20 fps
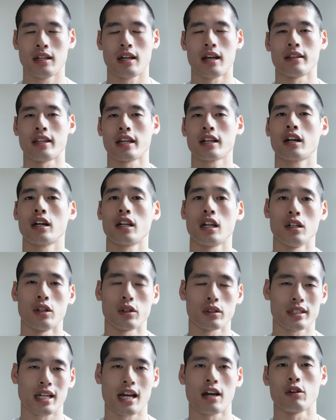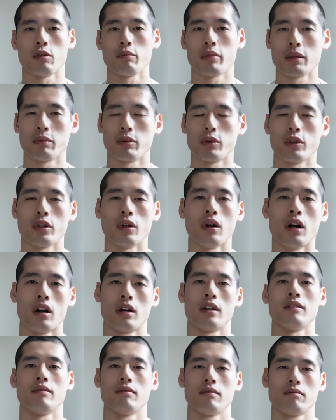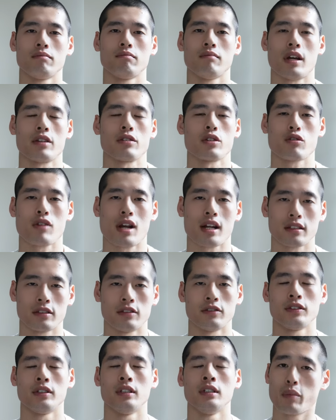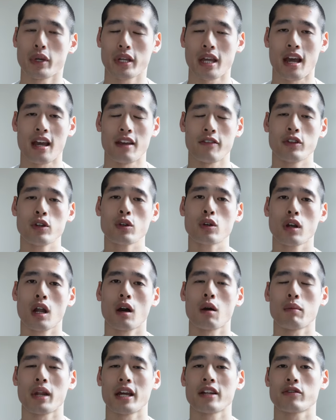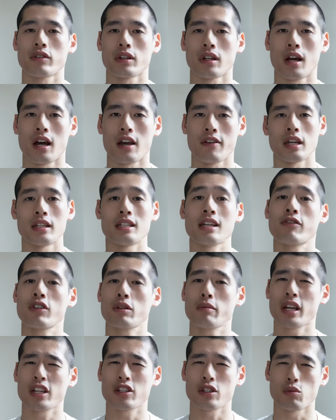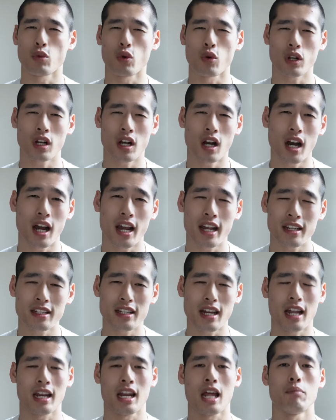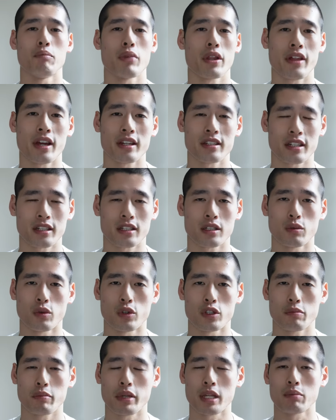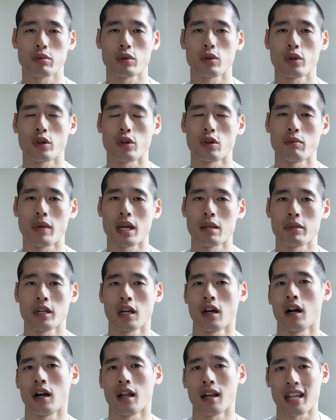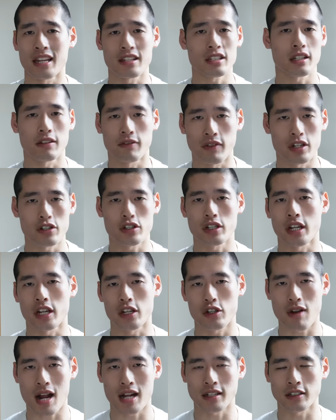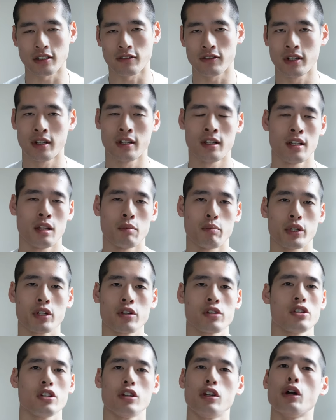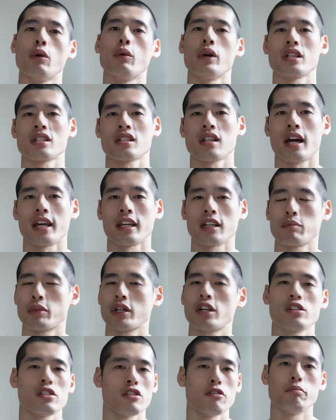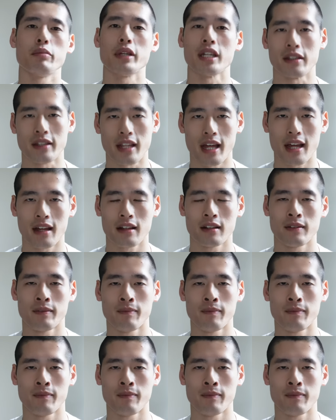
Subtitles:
and they kind of look down on people who aren't as attractive. But yeah, if you glow up later in life, it definitely makes you more kind and empathetic towards people who maybe are less conventionally attractive, because you know what it's like, because you've been there.